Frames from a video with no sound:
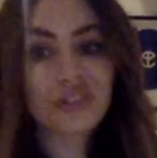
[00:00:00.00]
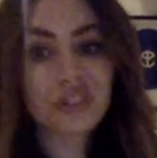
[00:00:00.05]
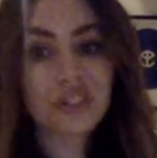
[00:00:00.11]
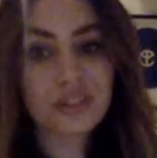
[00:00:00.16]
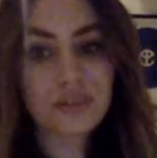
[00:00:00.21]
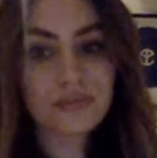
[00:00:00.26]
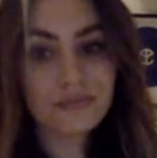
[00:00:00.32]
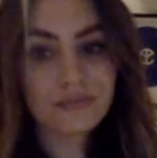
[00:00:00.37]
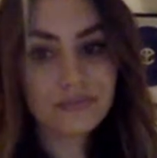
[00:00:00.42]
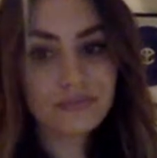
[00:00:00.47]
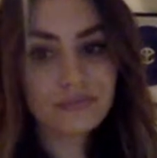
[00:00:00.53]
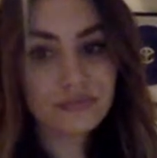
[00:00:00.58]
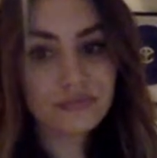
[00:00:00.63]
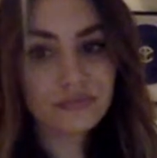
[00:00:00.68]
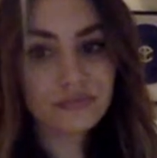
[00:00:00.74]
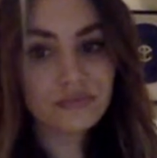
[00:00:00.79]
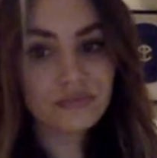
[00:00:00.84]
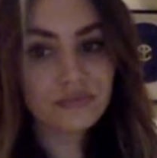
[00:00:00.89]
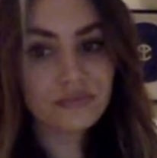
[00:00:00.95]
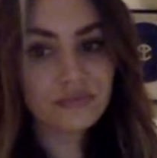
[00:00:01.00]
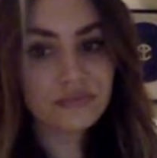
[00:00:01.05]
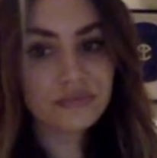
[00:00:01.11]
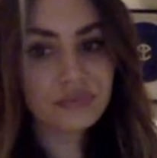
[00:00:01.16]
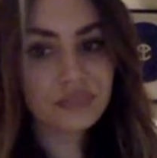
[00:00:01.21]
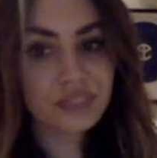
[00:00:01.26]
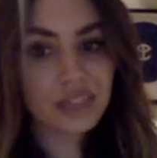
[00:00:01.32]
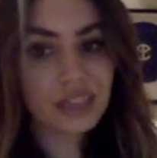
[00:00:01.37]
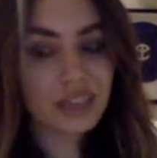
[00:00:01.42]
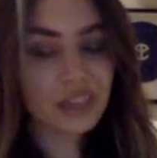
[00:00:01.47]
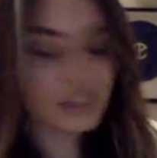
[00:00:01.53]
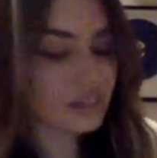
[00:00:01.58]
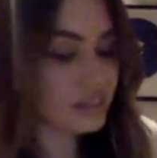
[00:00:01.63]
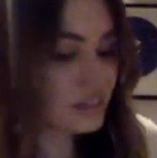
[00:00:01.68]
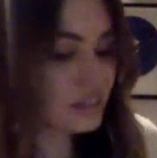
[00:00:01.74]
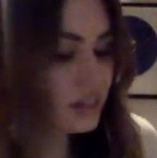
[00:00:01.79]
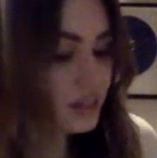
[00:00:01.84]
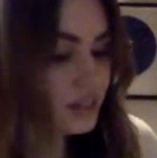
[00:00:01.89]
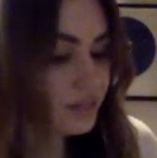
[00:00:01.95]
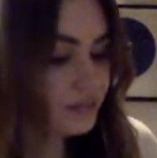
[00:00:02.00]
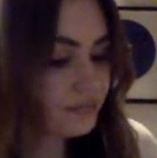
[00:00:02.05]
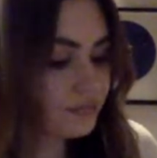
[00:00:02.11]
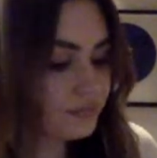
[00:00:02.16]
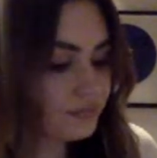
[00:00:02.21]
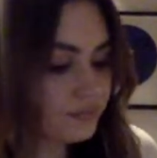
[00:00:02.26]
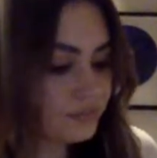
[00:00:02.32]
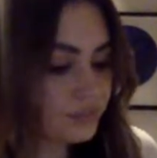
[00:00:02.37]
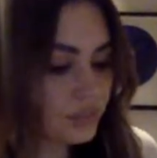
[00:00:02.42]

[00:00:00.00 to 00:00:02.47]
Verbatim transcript: them and um,